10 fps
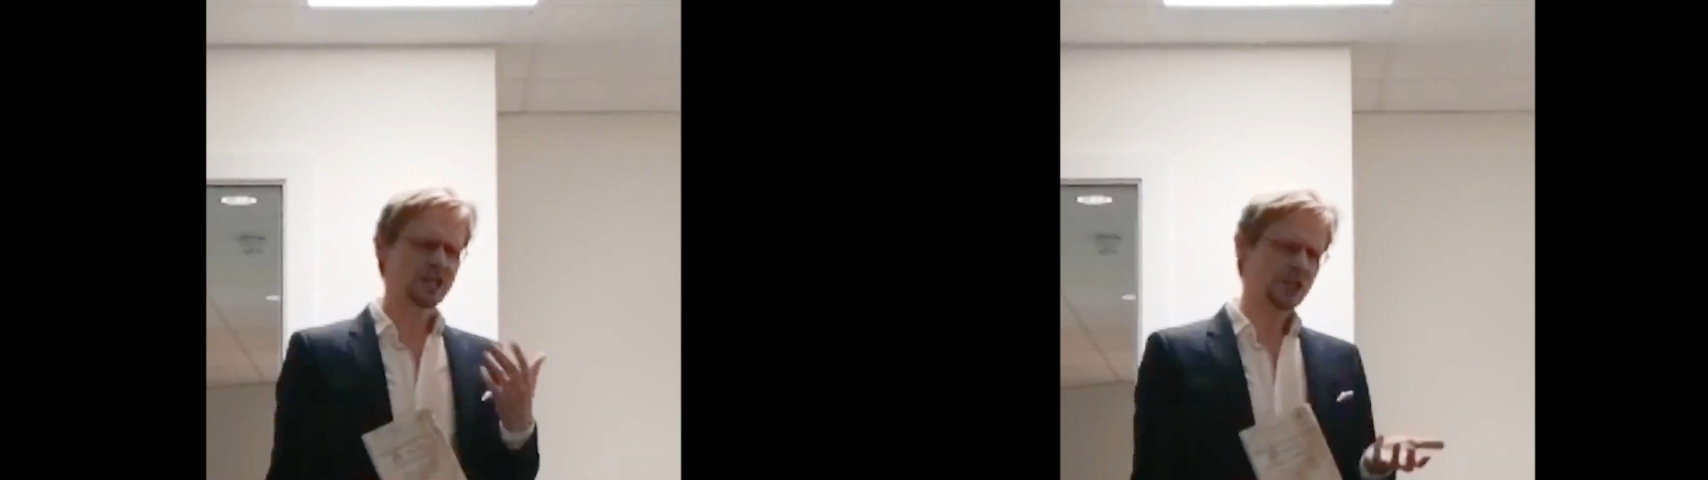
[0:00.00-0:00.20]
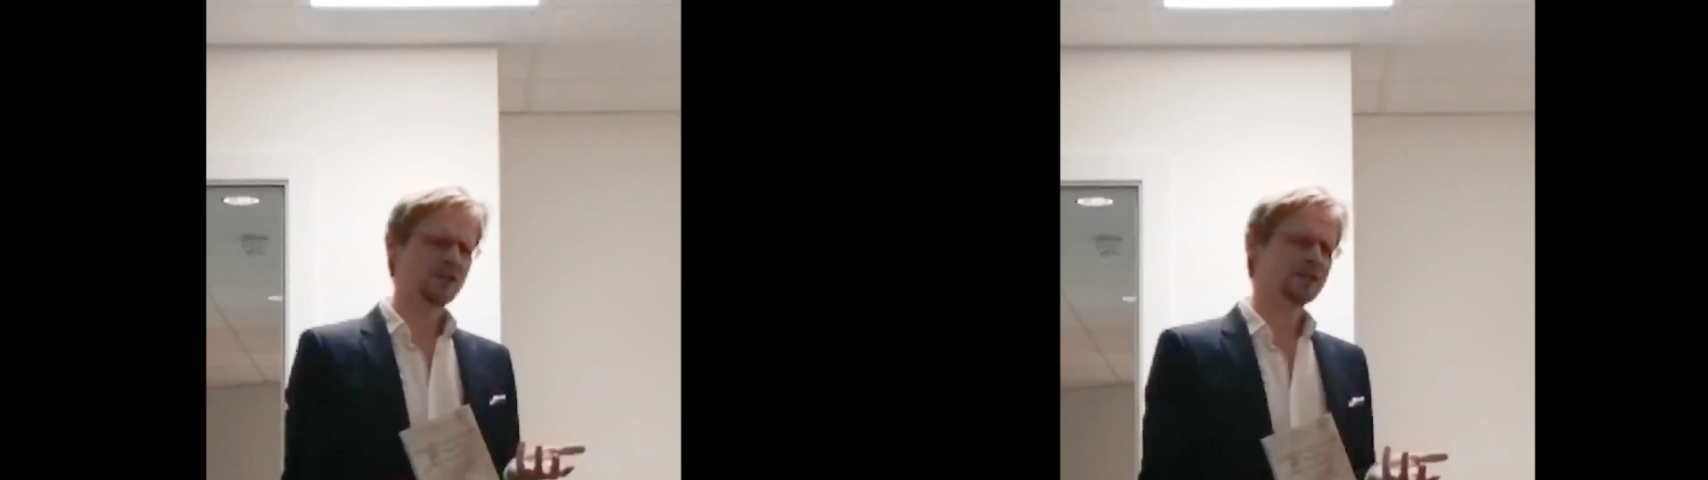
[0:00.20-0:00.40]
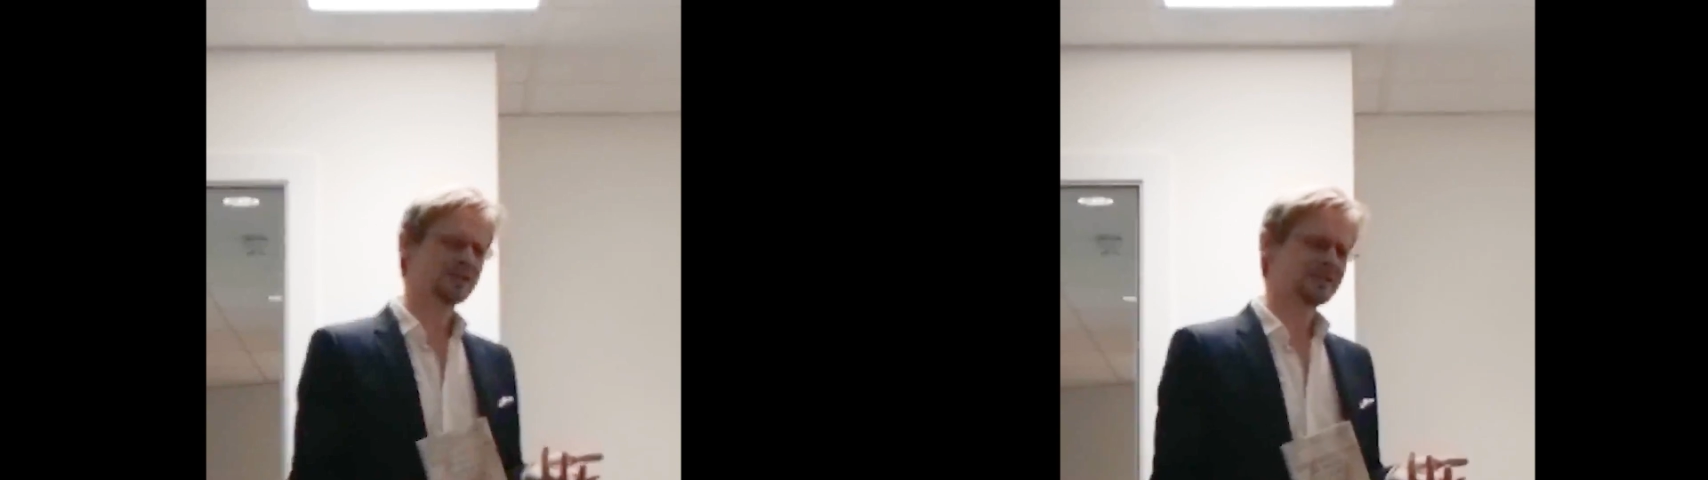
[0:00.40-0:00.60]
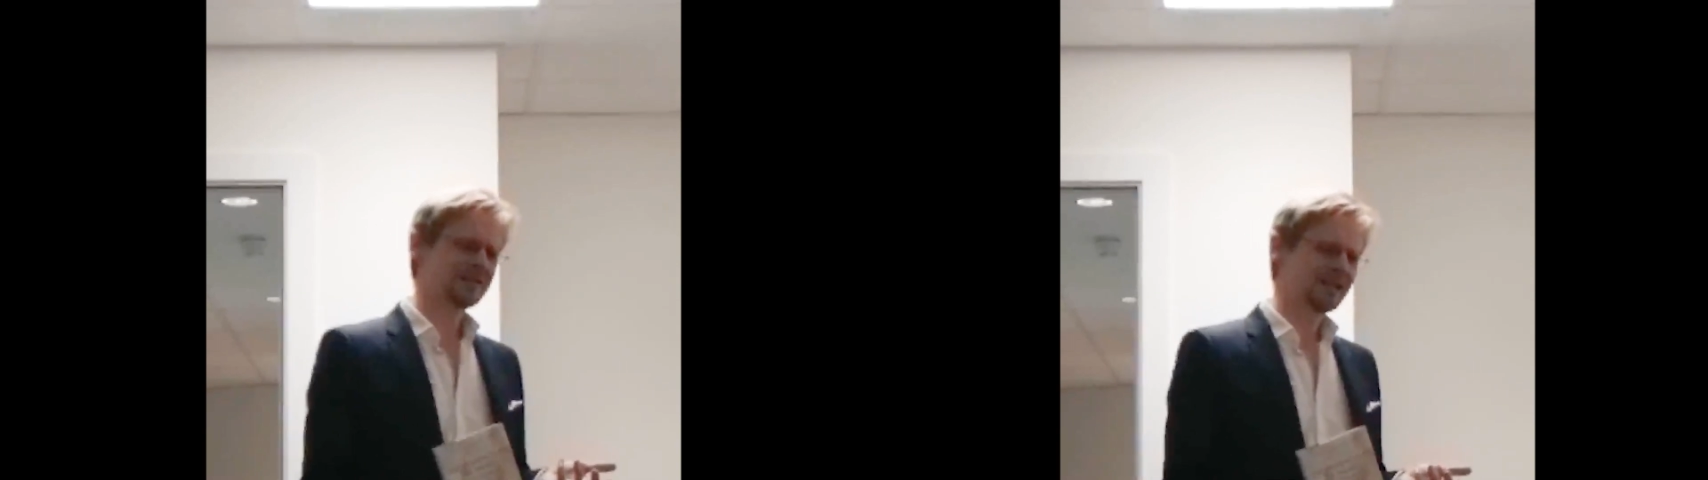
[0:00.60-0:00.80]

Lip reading: to this,